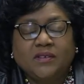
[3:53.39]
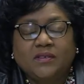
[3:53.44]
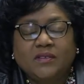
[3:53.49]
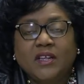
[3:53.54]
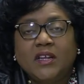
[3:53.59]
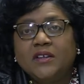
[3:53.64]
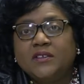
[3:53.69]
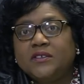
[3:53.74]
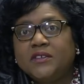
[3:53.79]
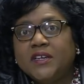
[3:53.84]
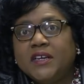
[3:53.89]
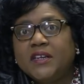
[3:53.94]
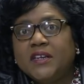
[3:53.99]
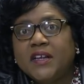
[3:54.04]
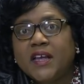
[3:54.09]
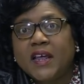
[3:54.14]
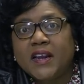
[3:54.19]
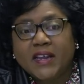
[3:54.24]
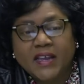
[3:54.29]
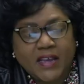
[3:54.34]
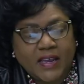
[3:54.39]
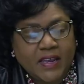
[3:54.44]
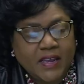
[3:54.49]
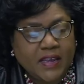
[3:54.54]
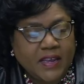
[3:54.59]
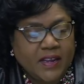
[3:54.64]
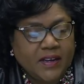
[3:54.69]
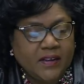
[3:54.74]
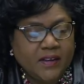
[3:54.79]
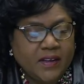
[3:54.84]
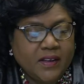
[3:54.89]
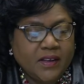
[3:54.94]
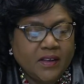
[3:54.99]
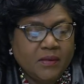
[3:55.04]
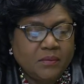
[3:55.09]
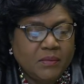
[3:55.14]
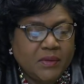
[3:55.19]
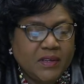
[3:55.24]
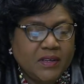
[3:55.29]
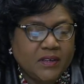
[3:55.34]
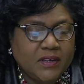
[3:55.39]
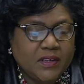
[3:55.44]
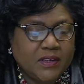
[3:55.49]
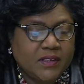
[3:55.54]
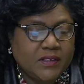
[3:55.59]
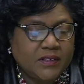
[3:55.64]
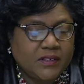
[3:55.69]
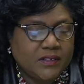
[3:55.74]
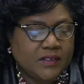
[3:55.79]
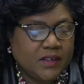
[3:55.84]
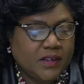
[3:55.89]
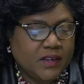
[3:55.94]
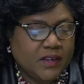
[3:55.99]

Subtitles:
things are getting out of hand because